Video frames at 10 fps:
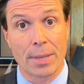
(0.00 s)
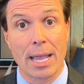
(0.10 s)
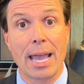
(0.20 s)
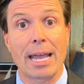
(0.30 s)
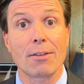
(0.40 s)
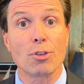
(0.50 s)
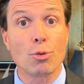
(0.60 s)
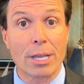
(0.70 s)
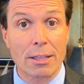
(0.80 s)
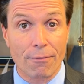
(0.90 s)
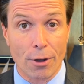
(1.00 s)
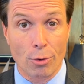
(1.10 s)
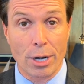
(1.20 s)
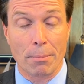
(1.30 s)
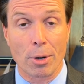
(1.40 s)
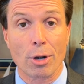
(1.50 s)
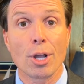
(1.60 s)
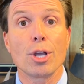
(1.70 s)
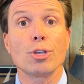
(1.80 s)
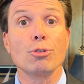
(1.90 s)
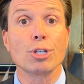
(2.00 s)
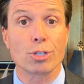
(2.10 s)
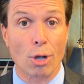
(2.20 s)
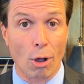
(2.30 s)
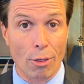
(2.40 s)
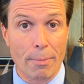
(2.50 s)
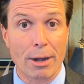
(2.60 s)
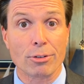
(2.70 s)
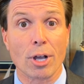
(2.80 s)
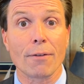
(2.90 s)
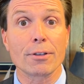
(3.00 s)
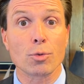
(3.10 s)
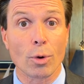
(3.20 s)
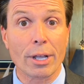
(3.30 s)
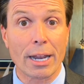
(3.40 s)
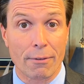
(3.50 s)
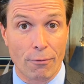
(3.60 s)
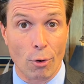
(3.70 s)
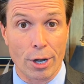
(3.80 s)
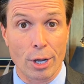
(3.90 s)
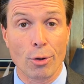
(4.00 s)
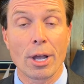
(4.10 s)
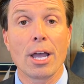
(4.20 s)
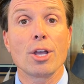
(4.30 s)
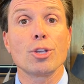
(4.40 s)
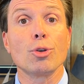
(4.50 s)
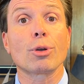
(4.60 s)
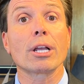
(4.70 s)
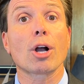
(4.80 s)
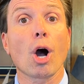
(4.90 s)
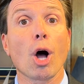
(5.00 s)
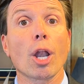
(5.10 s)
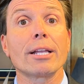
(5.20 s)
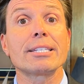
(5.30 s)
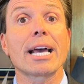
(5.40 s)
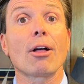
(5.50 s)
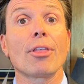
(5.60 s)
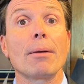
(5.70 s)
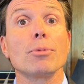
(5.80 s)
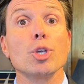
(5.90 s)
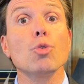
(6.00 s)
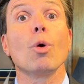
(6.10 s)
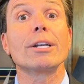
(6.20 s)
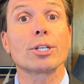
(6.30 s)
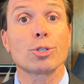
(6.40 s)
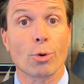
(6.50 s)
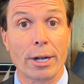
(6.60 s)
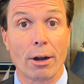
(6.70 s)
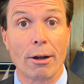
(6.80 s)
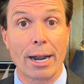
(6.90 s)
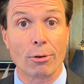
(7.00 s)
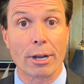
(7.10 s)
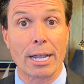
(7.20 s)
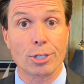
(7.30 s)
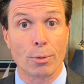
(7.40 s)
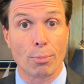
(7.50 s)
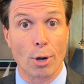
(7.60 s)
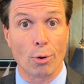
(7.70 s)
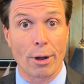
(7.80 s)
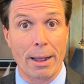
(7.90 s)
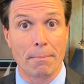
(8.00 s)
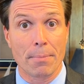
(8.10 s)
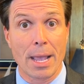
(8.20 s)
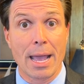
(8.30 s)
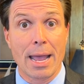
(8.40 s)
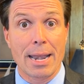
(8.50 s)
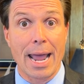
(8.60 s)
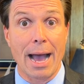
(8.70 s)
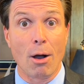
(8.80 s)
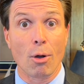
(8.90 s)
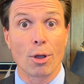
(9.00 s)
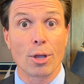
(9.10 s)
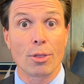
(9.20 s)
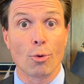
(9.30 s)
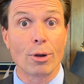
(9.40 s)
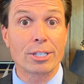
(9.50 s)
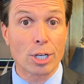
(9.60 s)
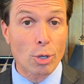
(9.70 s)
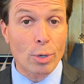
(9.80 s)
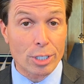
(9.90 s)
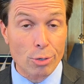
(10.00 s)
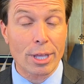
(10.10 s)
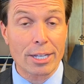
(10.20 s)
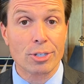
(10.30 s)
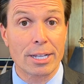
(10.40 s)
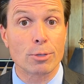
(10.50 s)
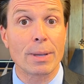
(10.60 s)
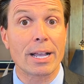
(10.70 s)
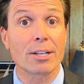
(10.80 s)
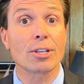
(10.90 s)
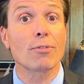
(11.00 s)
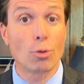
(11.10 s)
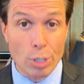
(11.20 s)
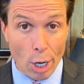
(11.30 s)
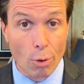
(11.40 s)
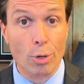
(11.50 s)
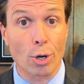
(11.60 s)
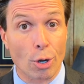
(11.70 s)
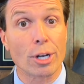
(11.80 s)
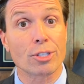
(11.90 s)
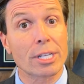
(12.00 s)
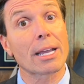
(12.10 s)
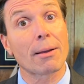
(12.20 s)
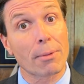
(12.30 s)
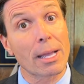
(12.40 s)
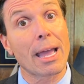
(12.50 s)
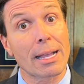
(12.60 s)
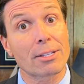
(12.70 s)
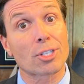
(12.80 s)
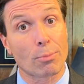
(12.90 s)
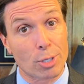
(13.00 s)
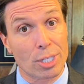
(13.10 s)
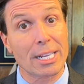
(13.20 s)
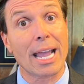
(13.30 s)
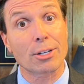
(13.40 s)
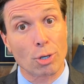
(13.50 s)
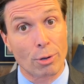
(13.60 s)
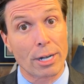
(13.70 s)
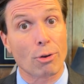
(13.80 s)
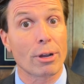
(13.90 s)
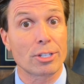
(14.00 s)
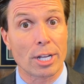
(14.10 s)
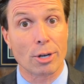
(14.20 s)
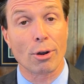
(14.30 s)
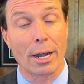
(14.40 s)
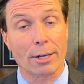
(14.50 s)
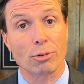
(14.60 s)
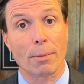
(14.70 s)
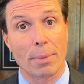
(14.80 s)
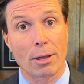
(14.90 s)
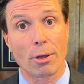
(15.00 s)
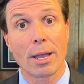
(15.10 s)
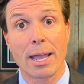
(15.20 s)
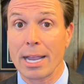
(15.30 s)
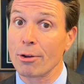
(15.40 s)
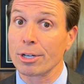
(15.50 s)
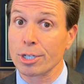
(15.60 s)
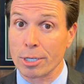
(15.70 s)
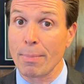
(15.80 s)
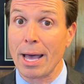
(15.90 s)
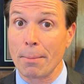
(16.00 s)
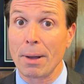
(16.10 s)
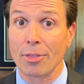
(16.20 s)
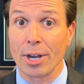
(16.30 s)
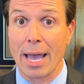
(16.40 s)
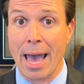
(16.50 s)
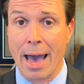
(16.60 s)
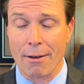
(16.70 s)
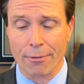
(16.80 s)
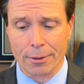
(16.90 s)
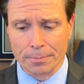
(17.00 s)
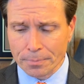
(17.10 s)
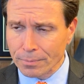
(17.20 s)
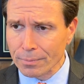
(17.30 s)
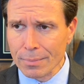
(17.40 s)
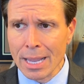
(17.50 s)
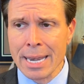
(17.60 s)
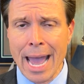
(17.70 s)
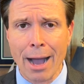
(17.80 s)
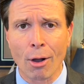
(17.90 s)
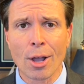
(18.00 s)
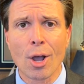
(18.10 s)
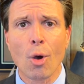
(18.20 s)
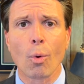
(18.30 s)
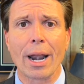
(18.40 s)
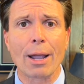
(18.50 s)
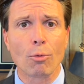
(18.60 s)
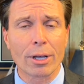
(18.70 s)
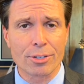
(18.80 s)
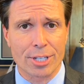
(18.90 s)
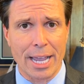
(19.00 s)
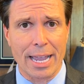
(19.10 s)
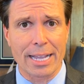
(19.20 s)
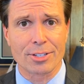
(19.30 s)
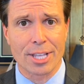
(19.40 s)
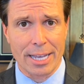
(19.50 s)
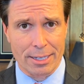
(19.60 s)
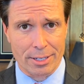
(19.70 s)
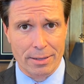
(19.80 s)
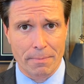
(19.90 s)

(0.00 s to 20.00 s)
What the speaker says: And if you need the phone number, you just call the mayor's office, we'll get it for you. You can call and tell them you want to join our aggregation program. Now, the reason you would do this is because if you don't, you're going to see a substantial increase in your electric bill here in just about a month and a half. Now, what I will say is this.